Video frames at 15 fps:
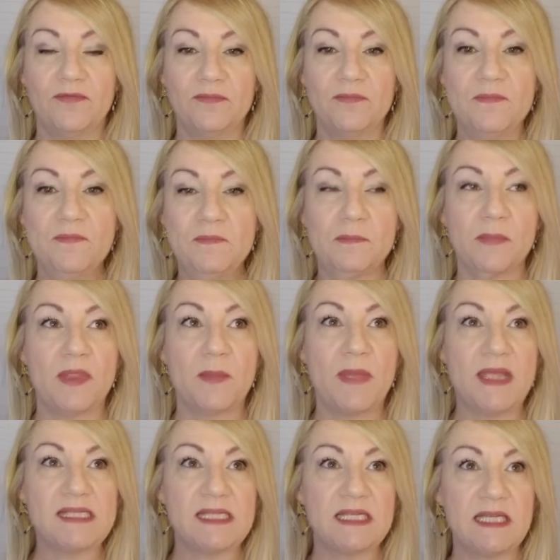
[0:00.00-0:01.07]
the
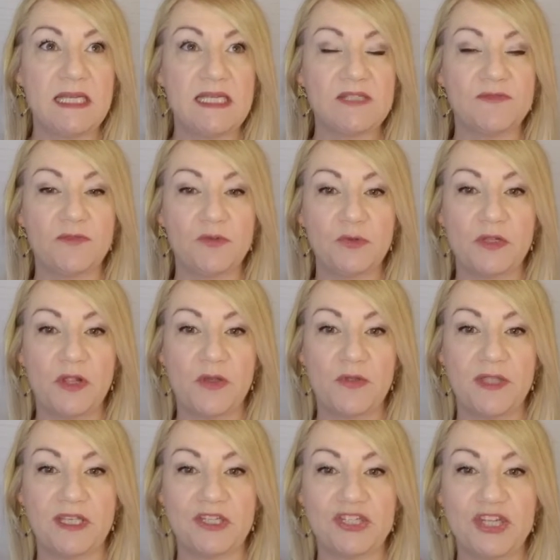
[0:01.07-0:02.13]
basic needs food, clothing,
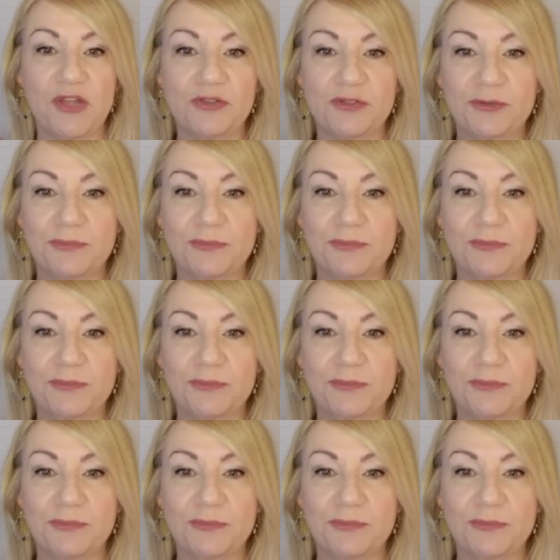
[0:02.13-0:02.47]
and shelter.